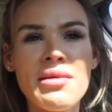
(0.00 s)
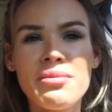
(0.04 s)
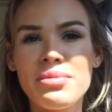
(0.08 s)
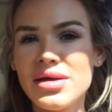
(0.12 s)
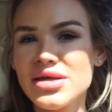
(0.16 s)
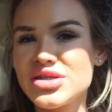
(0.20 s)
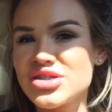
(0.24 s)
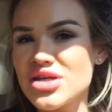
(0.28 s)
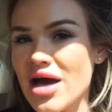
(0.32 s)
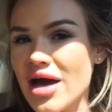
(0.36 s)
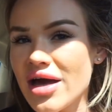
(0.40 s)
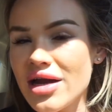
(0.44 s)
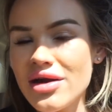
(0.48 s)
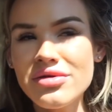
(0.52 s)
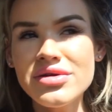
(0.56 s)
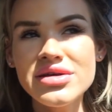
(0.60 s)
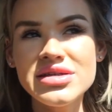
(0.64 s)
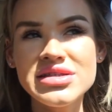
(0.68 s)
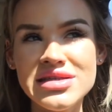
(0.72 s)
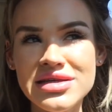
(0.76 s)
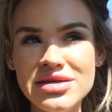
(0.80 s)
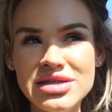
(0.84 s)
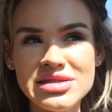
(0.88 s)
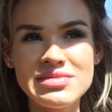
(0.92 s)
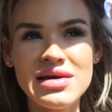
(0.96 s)
bitch, I don't
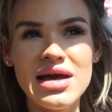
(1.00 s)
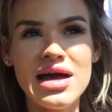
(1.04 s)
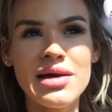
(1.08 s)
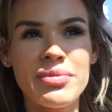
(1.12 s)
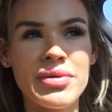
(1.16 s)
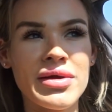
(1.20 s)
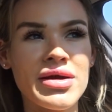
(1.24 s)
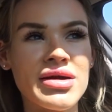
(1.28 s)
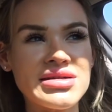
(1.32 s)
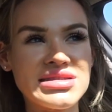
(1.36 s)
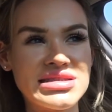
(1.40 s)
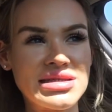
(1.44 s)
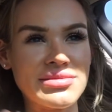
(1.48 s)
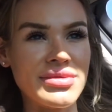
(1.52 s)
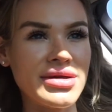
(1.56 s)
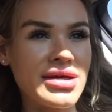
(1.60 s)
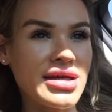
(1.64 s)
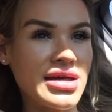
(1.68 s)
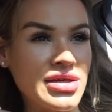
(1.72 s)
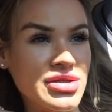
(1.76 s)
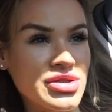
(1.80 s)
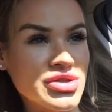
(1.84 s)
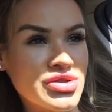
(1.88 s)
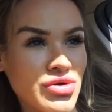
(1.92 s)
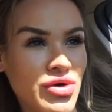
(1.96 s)
excuse my appearance. I'm like
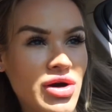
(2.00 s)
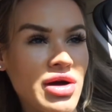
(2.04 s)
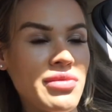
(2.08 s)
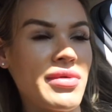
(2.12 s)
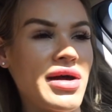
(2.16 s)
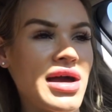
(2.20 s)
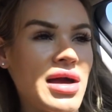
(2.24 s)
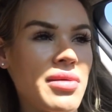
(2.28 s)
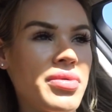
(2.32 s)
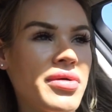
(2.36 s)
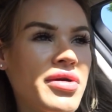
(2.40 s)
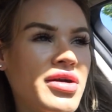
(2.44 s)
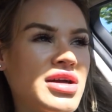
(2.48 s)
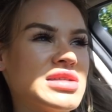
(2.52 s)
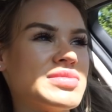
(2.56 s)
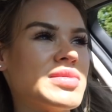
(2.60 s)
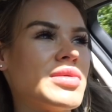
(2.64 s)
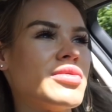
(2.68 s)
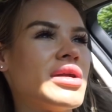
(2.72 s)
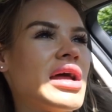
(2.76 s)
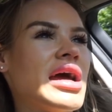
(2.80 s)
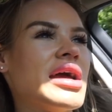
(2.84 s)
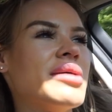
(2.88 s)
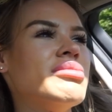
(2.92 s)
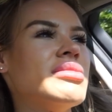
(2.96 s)
enjoy my appearance. But
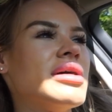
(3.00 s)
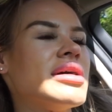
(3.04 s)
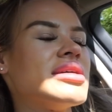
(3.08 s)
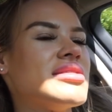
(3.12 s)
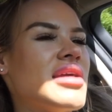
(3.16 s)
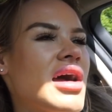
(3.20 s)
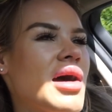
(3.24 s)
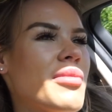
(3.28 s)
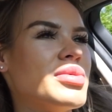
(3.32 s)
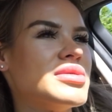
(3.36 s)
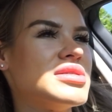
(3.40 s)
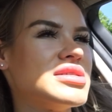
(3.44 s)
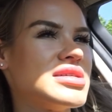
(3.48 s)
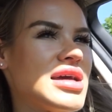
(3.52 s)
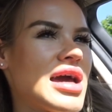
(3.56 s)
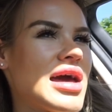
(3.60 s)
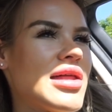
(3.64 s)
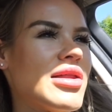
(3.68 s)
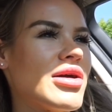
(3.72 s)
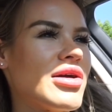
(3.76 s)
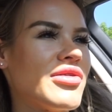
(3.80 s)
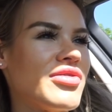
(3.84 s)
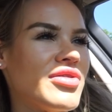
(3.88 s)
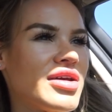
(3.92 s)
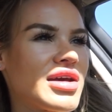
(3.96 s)
when I'm like not put
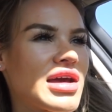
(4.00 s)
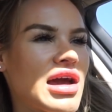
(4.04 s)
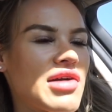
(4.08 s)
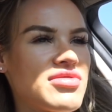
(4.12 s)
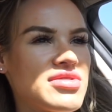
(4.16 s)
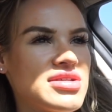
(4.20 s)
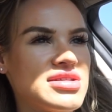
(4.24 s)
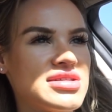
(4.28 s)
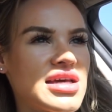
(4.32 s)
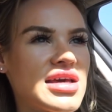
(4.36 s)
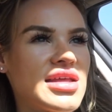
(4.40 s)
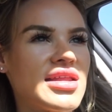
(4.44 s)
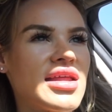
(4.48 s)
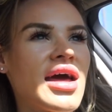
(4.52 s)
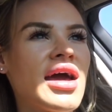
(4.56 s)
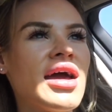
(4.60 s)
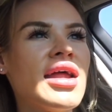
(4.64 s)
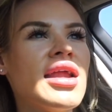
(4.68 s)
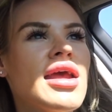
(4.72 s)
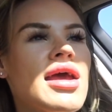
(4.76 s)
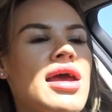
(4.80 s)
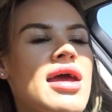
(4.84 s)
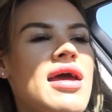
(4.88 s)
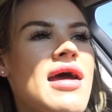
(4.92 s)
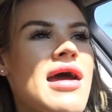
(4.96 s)
together, I feel like I have to say that.
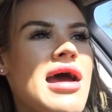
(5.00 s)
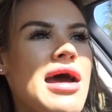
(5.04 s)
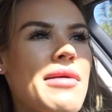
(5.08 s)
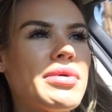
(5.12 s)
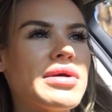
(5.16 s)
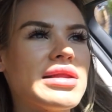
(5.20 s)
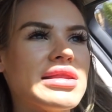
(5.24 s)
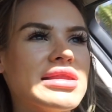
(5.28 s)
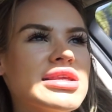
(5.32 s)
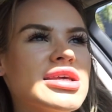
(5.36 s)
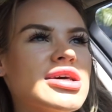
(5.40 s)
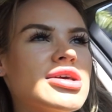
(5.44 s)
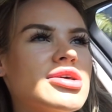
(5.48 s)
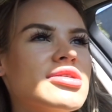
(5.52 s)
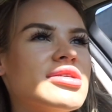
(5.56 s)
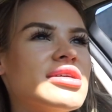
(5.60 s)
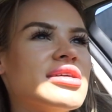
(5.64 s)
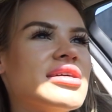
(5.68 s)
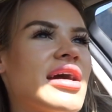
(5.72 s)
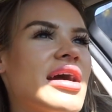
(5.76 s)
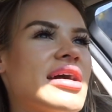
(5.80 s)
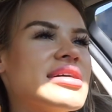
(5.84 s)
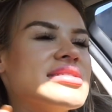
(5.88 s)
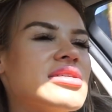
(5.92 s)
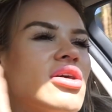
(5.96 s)
But literally,
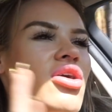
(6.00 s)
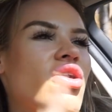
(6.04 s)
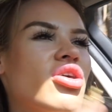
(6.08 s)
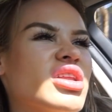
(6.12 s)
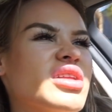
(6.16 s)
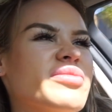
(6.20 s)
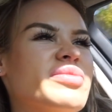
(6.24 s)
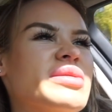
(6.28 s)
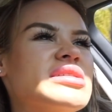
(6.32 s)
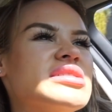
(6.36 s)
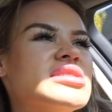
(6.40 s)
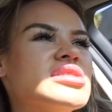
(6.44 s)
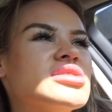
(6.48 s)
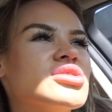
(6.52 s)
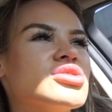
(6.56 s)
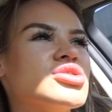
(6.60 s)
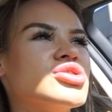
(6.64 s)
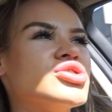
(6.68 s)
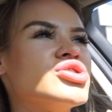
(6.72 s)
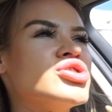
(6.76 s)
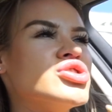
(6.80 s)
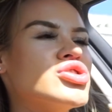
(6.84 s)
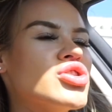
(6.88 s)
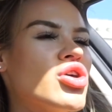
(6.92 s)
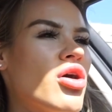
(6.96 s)
guys, all the pieces are
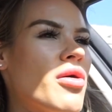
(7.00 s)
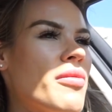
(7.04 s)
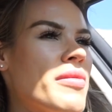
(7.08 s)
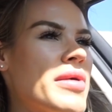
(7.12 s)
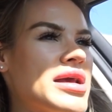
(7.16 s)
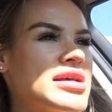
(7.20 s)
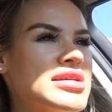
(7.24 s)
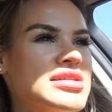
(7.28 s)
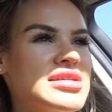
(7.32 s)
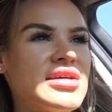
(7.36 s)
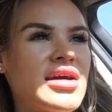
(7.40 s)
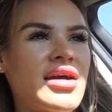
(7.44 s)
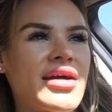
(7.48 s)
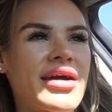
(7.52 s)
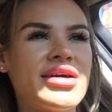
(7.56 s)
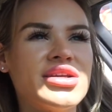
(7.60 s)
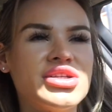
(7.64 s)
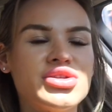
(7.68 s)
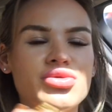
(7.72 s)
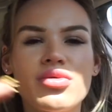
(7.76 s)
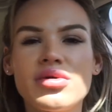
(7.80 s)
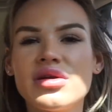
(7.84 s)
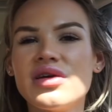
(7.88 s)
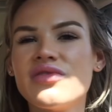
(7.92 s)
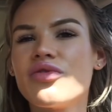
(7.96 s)
so amazing. Again,
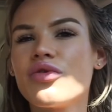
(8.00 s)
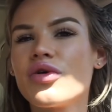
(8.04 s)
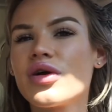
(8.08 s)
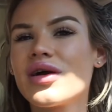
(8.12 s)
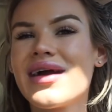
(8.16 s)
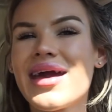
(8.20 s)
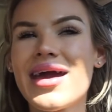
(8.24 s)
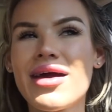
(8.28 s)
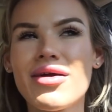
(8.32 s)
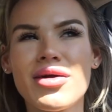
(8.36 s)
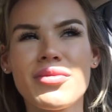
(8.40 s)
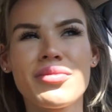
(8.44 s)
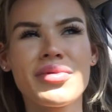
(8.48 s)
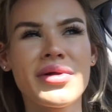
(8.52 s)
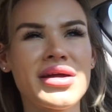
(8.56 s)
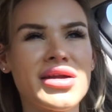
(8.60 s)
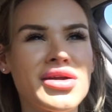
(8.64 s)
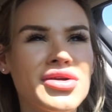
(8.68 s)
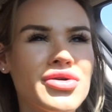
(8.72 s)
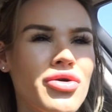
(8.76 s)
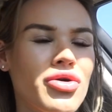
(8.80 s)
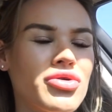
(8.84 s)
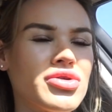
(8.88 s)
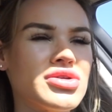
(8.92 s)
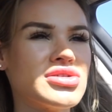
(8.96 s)
twenty-four karat
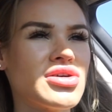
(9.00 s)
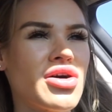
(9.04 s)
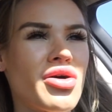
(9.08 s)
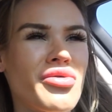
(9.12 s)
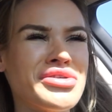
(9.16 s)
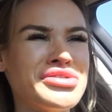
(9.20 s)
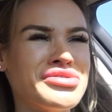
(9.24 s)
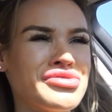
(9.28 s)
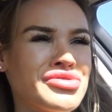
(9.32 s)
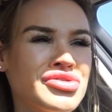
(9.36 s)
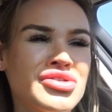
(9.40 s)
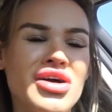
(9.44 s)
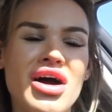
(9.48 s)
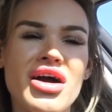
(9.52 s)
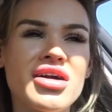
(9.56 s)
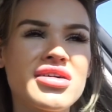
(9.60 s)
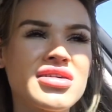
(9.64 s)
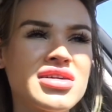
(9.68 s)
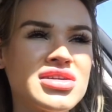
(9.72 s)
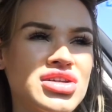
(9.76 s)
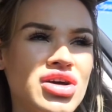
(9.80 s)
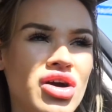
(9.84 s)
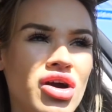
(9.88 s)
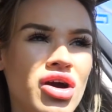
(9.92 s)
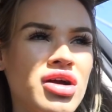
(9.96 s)
plated gold as always. They're not
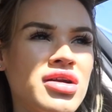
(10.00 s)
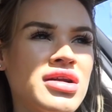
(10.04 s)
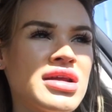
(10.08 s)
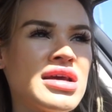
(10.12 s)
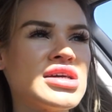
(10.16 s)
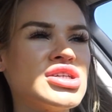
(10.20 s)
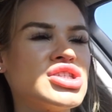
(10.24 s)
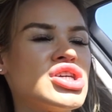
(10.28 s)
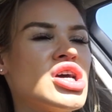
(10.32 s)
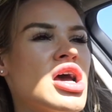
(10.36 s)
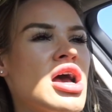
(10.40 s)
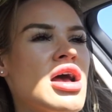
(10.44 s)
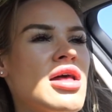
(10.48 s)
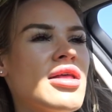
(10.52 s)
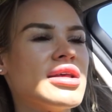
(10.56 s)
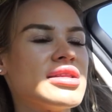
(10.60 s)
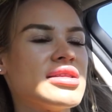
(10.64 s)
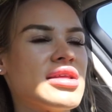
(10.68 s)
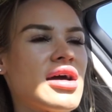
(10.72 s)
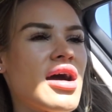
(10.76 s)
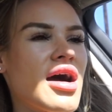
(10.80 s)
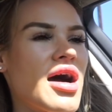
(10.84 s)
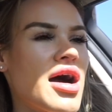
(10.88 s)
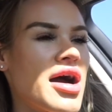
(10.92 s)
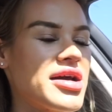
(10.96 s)
gonna tarnish. Like
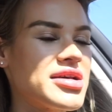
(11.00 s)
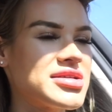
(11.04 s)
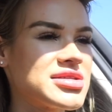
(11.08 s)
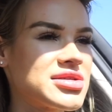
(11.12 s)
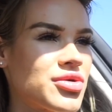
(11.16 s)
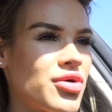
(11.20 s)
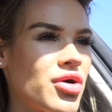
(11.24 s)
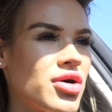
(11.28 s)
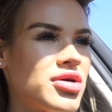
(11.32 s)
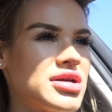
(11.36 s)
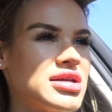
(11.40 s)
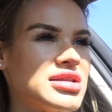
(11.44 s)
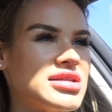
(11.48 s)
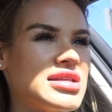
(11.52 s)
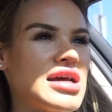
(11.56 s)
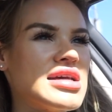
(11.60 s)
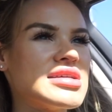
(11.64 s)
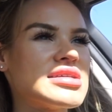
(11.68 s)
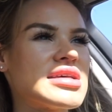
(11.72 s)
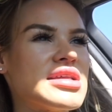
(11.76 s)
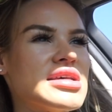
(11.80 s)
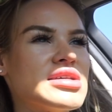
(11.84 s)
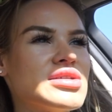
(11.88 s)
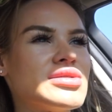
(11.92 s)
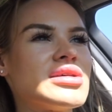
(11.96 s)
the highest quality things,
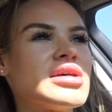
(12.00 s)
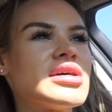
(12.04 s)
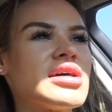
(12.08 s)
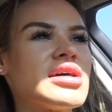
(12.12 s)
and this